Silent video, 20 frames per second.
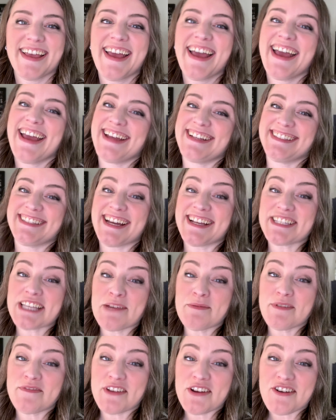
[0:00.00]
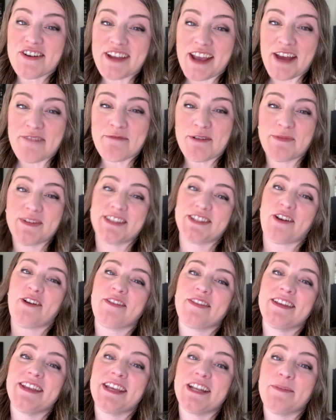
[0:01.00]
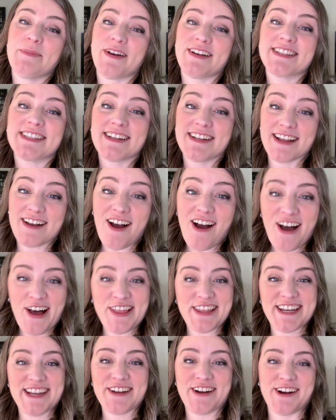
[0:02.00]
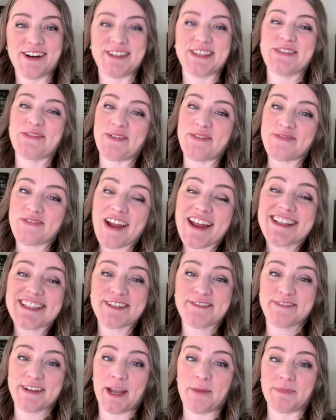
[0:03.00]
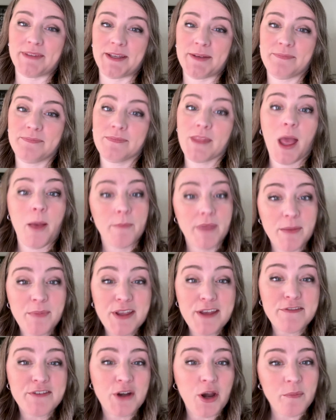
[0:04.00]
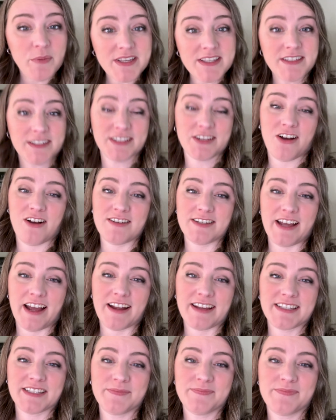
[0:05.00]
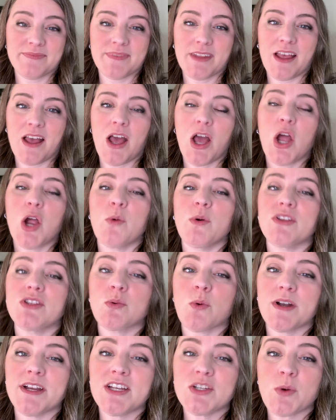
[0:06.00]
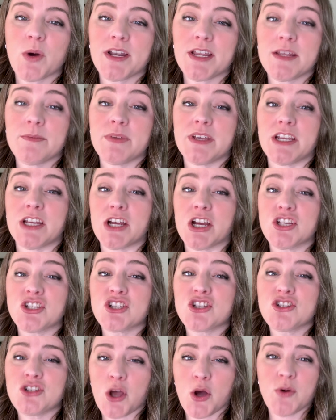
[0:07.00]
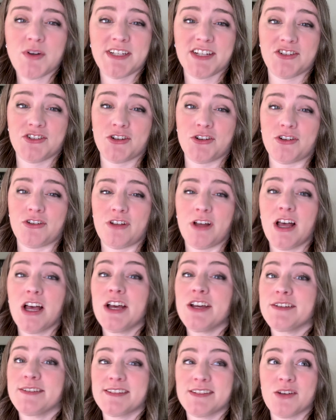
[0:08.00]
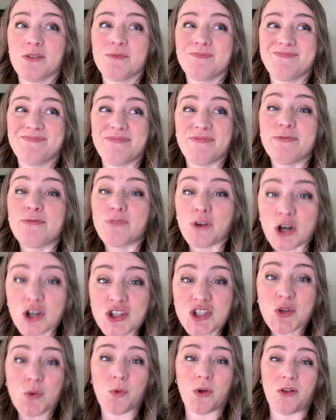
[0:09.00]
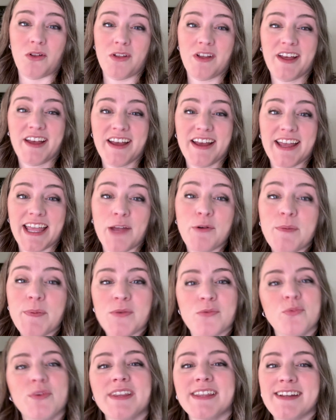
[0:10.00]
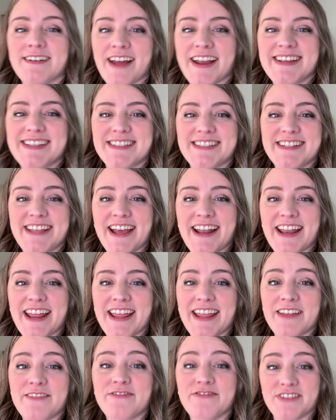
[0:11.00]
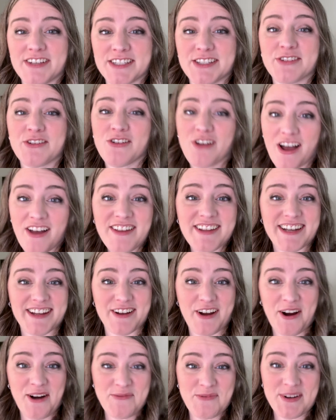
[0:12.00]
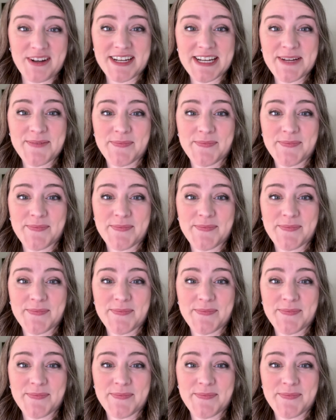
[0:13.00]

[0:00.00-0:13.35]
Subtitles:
It's that time of year again when we start thinking about sending holiday cards to our friends and family, maybe even our business contacts. With 2020 being so digital, so virtual, it would be really nice to get a physical holiday card, wouldn't it?